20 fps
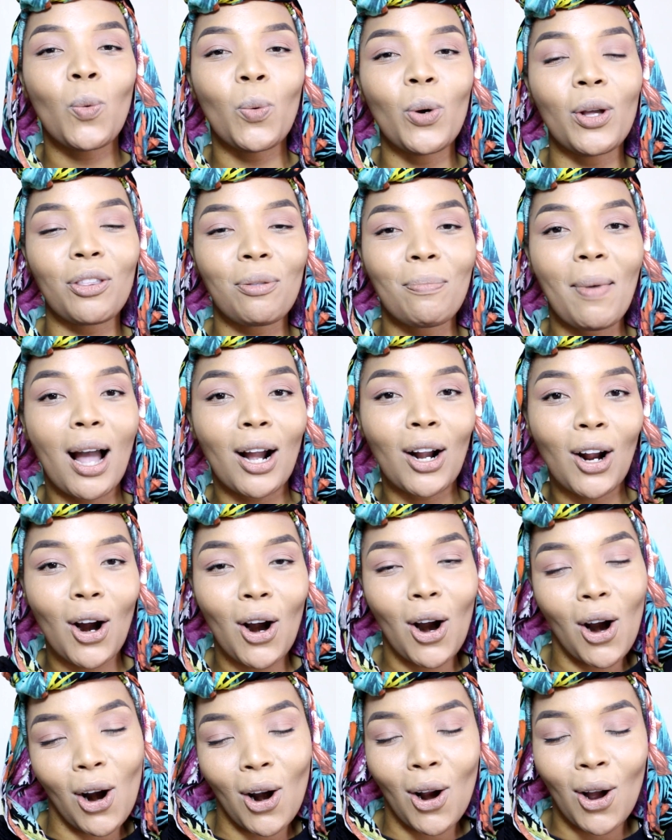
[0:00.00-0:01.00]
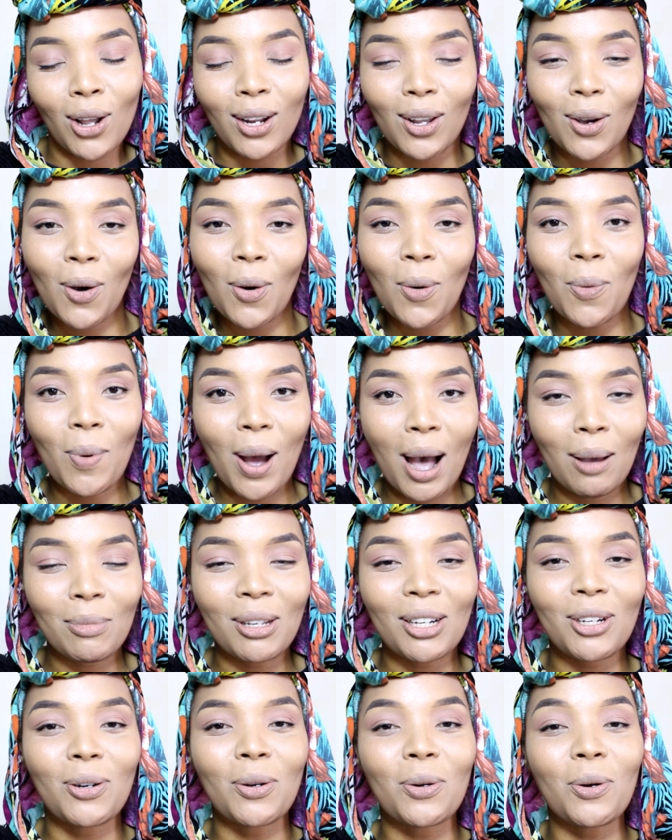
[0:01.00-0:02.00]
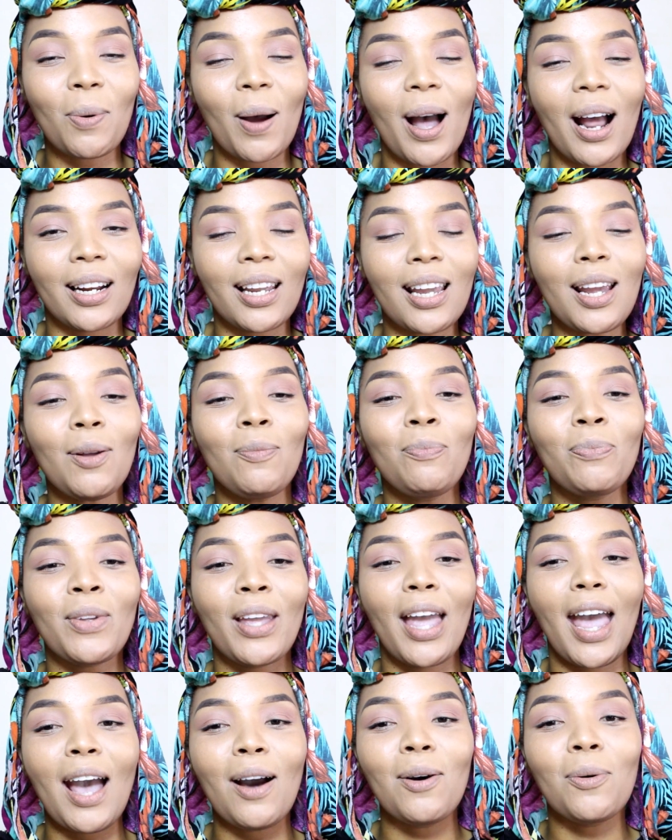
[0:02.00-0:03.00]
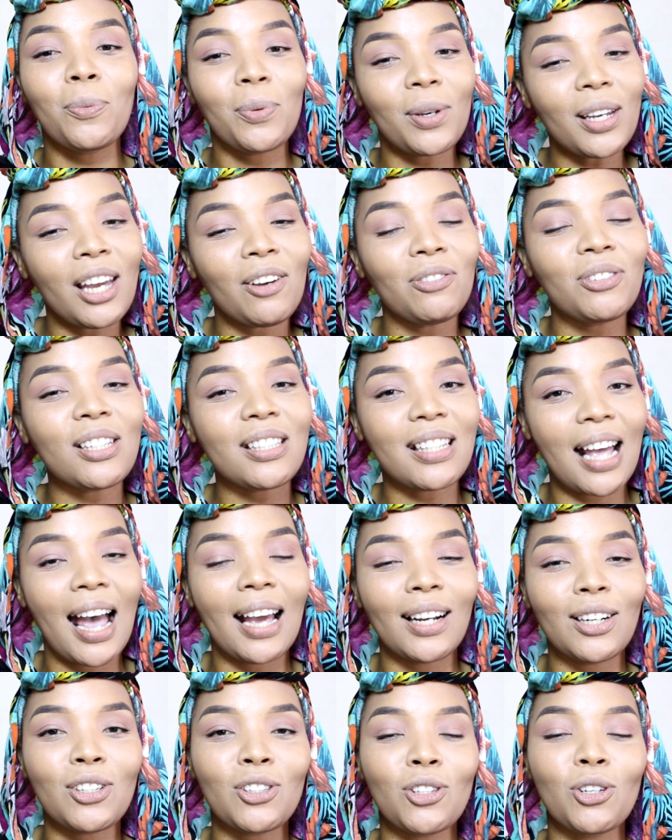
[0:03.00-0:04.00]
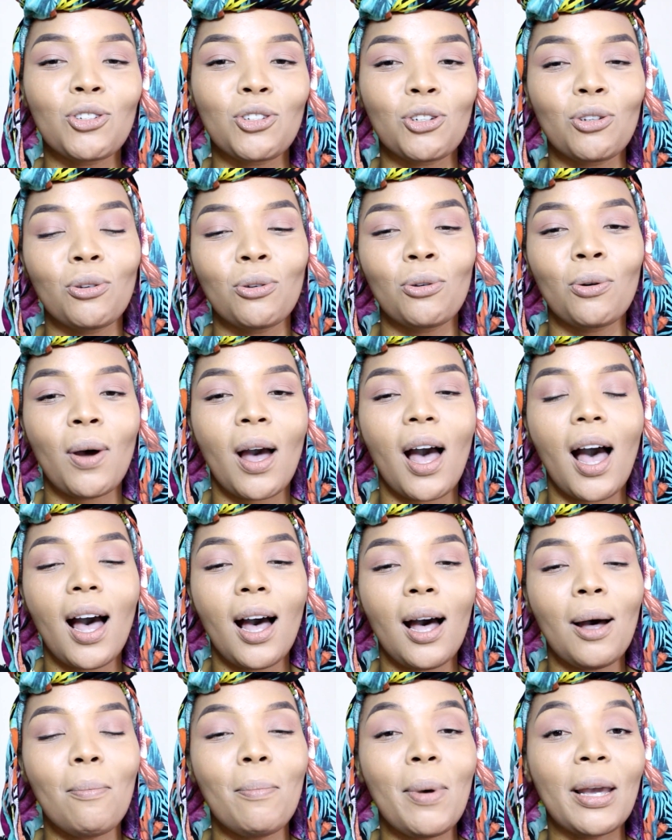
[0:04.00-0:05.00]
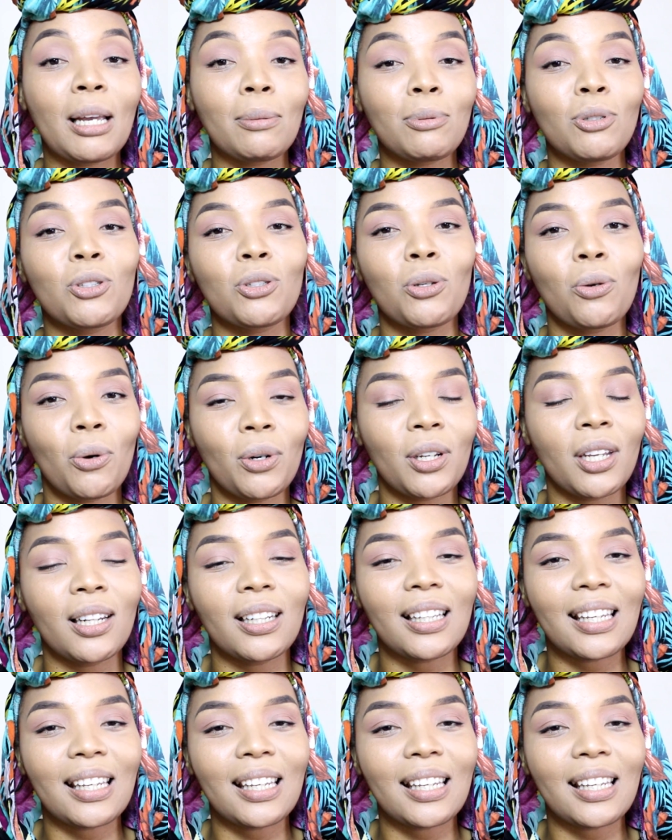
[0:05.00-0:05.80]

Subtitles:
with my girl Owamie Hlongwane, and we have decided to do a makeup tutorial